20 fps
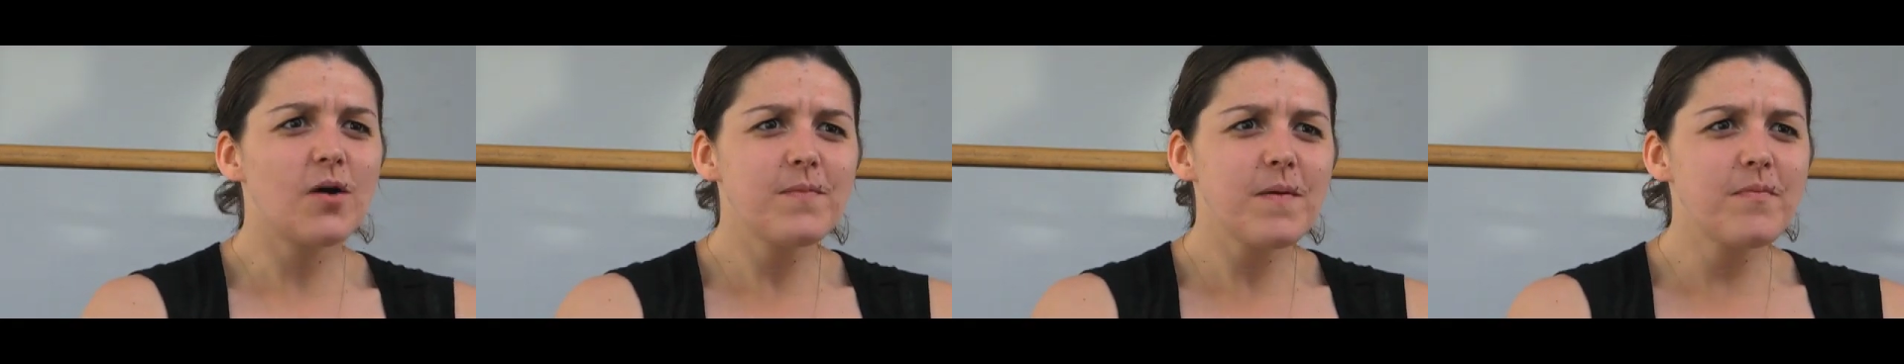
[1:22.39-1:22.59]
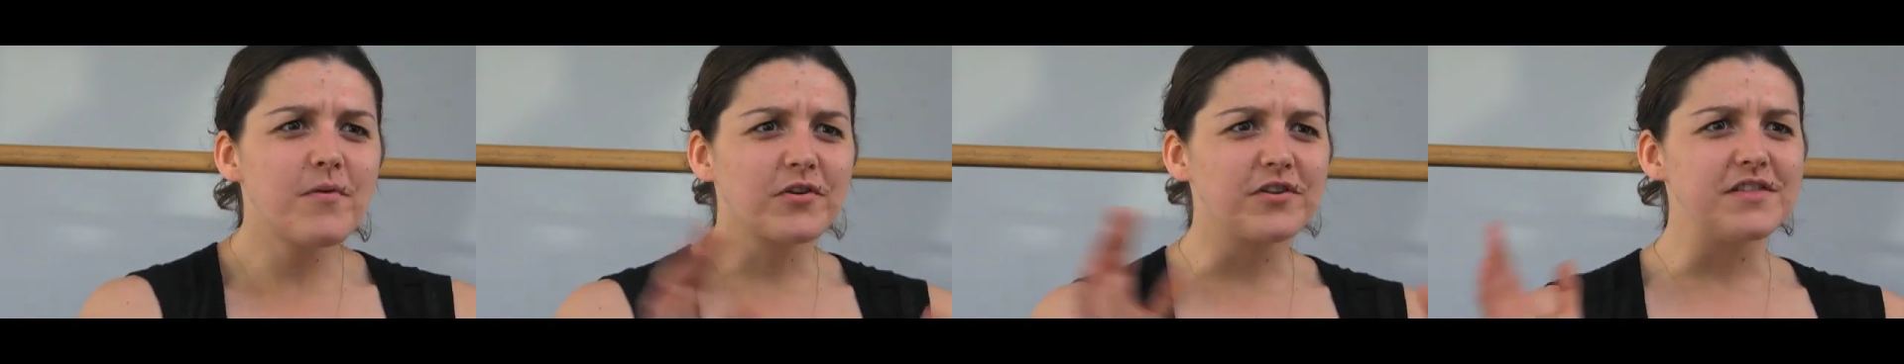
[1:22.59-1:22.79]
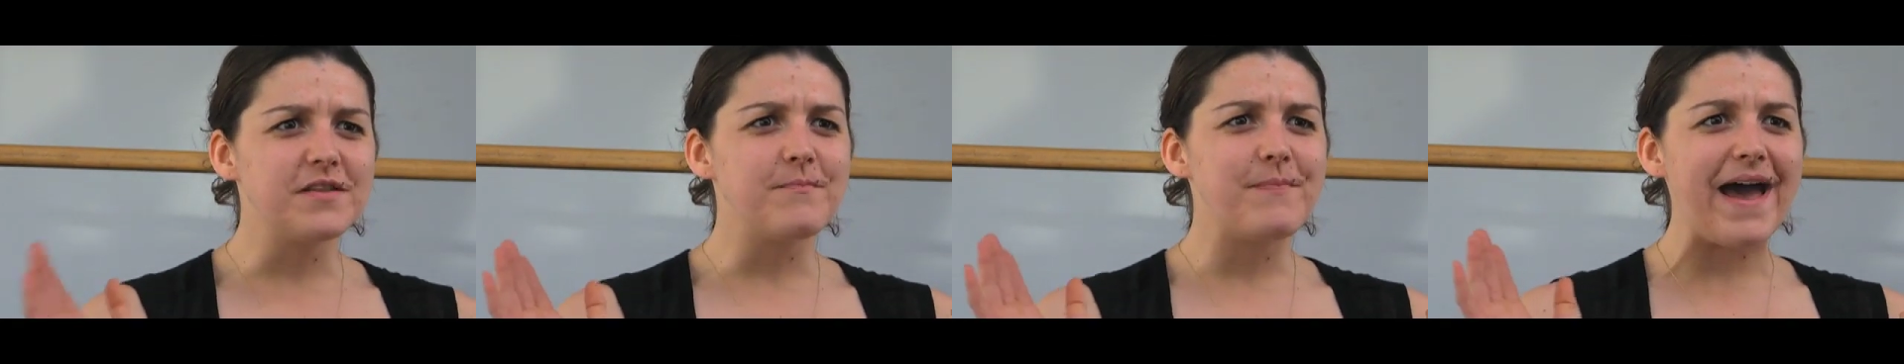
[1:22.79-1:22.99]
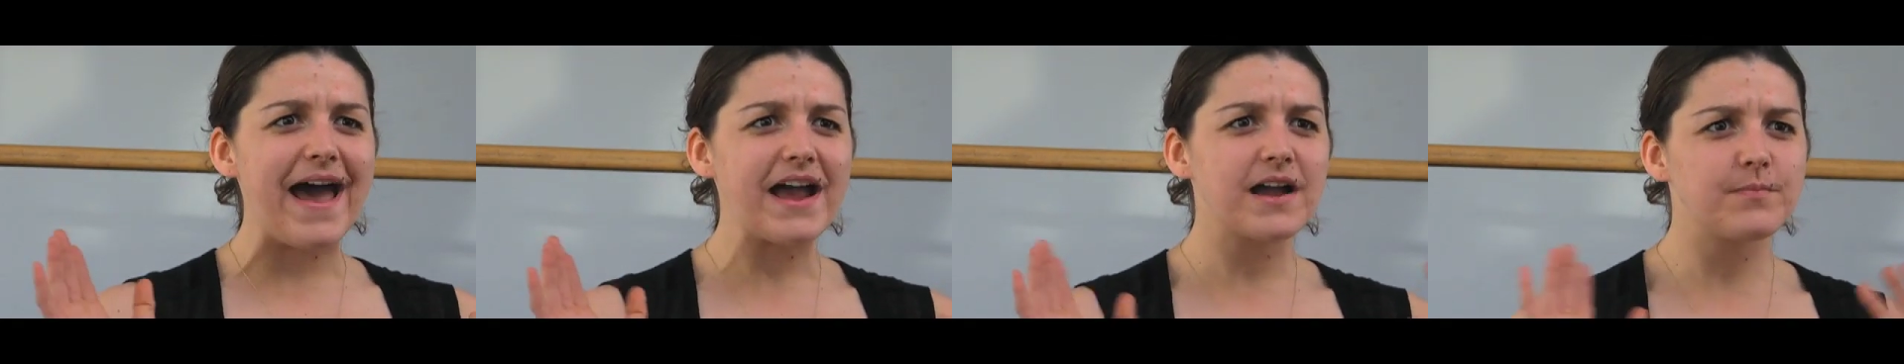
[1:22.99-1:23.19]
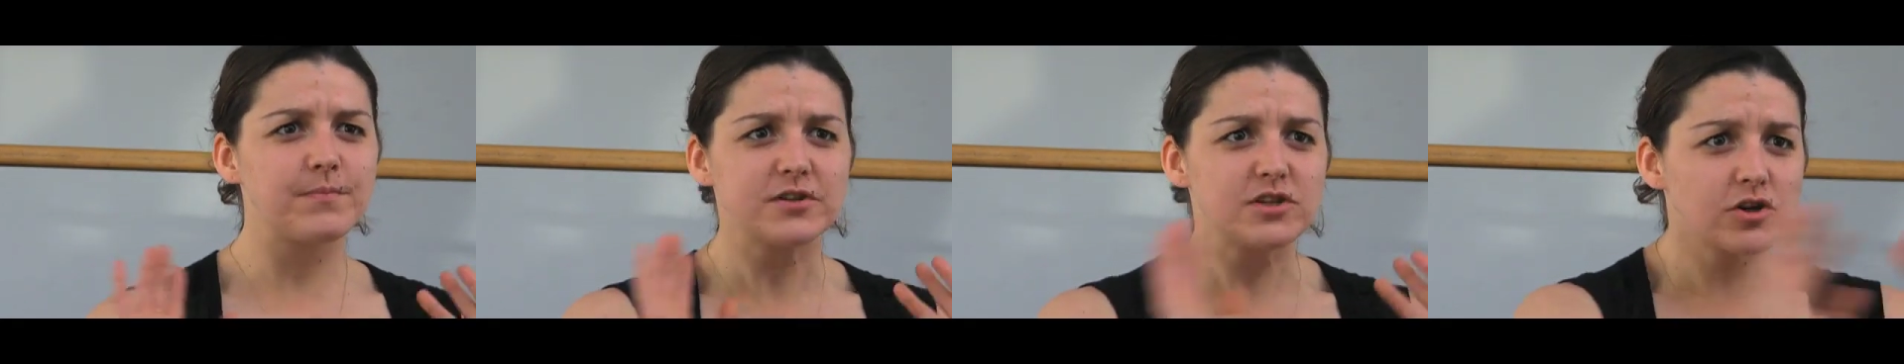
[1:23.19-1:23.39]
people are in the
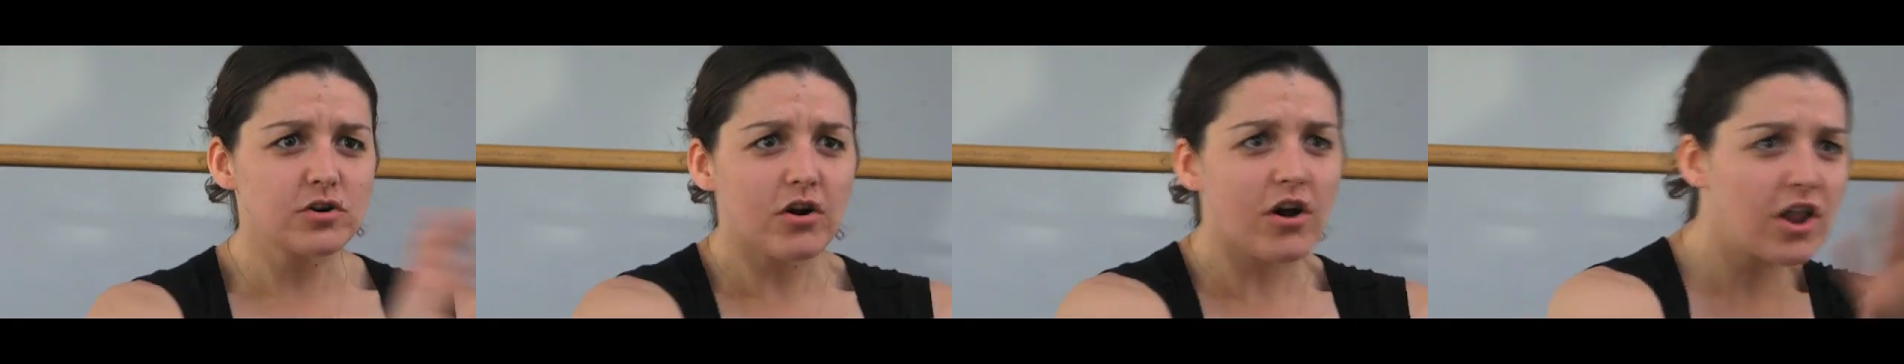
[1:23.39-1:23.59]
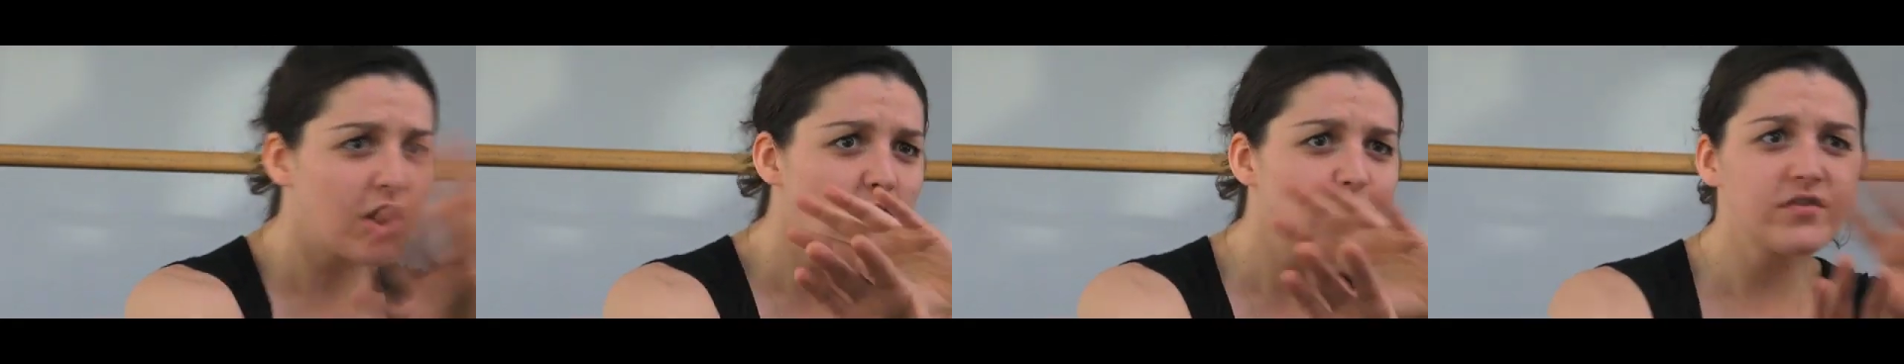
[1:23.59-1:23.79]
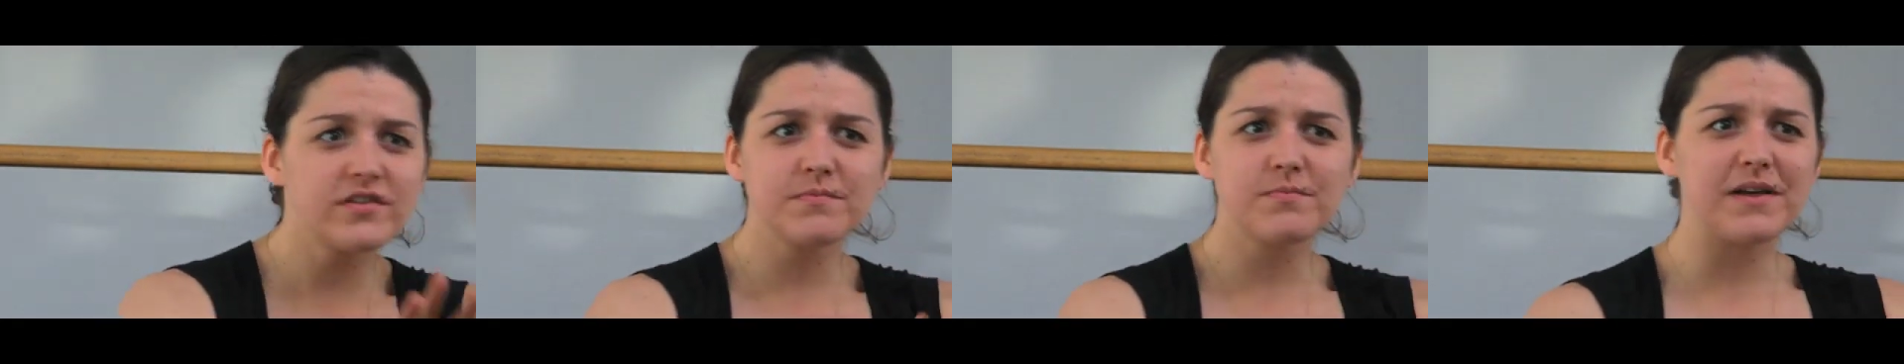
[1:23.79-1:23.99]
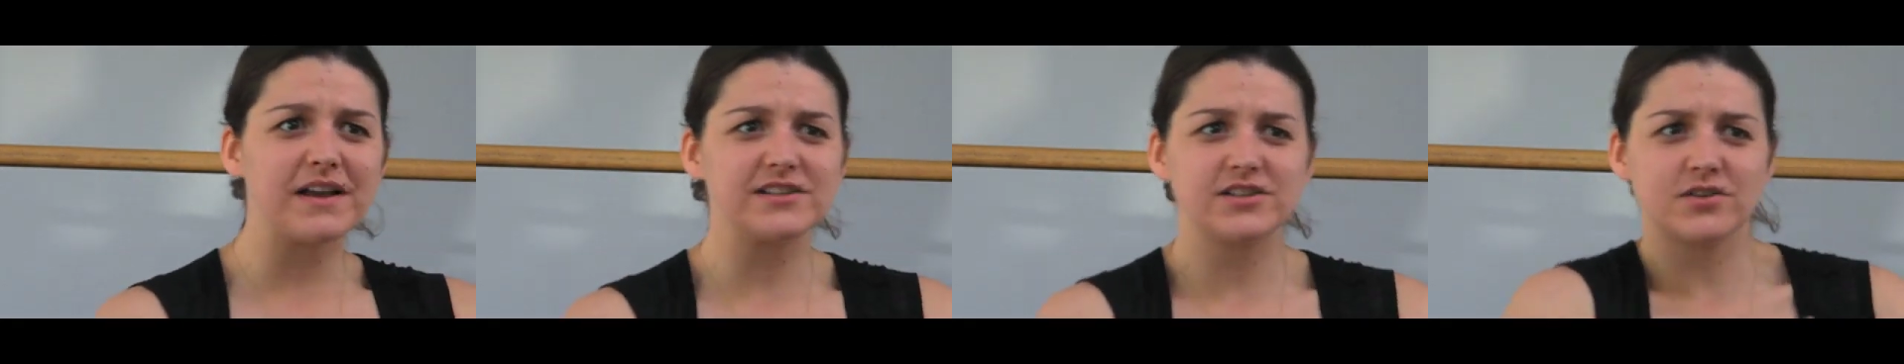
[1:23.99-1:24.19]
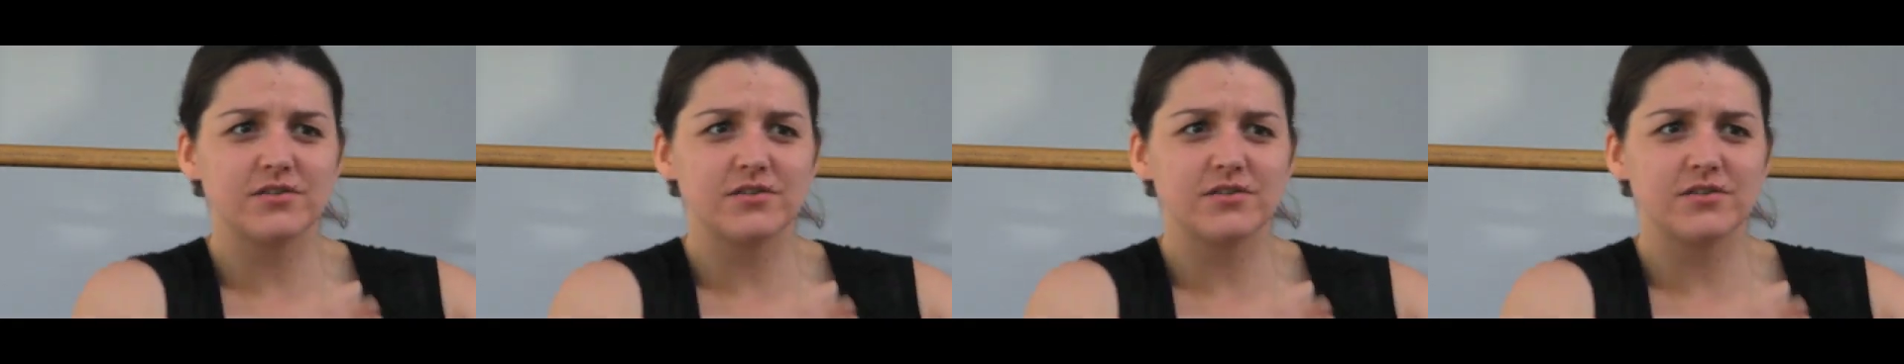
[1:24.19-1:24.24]
back, but you're all over the place.